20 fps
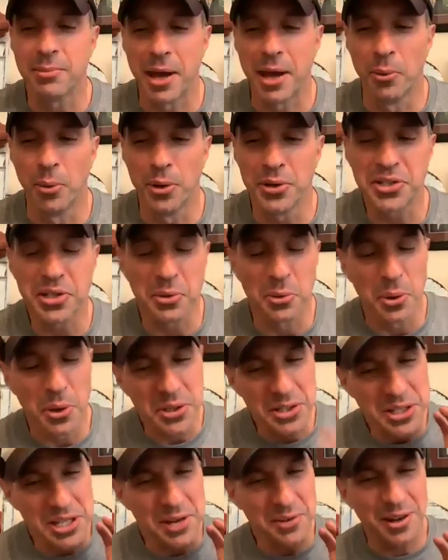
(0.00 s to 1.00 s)
man. We'll,
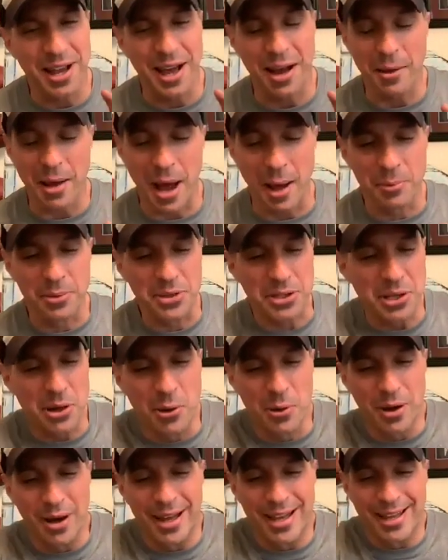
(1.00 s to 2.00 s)
we'll see. What I, I'm
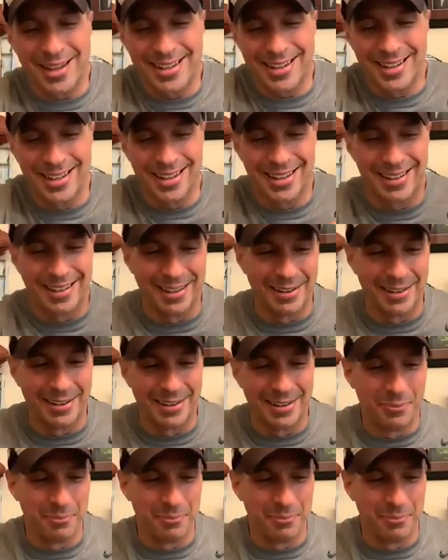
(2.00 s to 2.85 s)
so like, uh,